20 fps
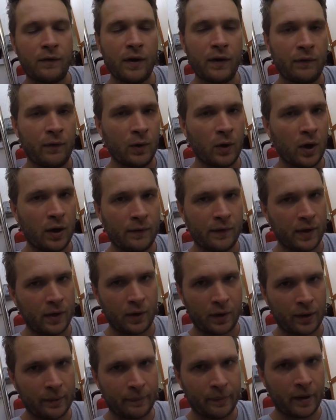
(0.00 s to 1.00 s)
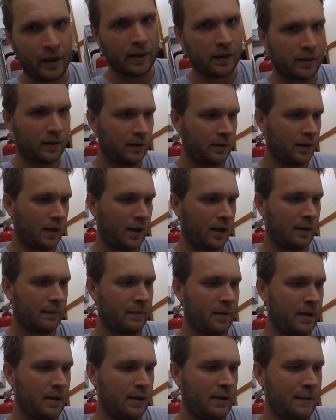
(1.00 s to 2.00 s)
they fall over, they're not going to break.
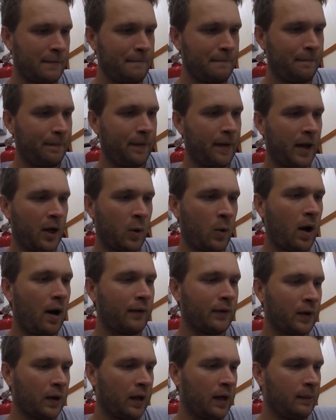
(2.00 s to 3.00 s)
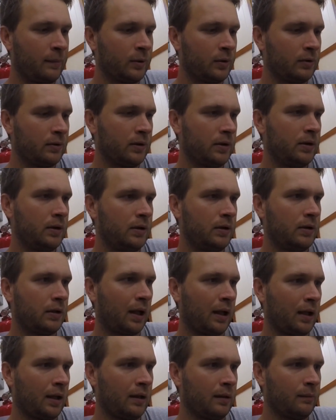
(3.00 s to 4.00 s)
They're quite reliable.
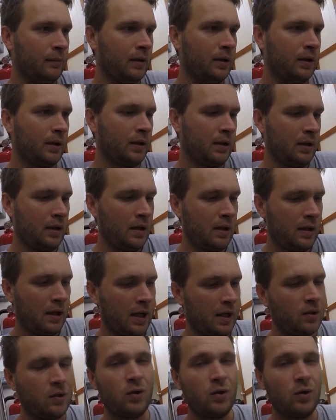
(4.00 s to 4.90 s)
And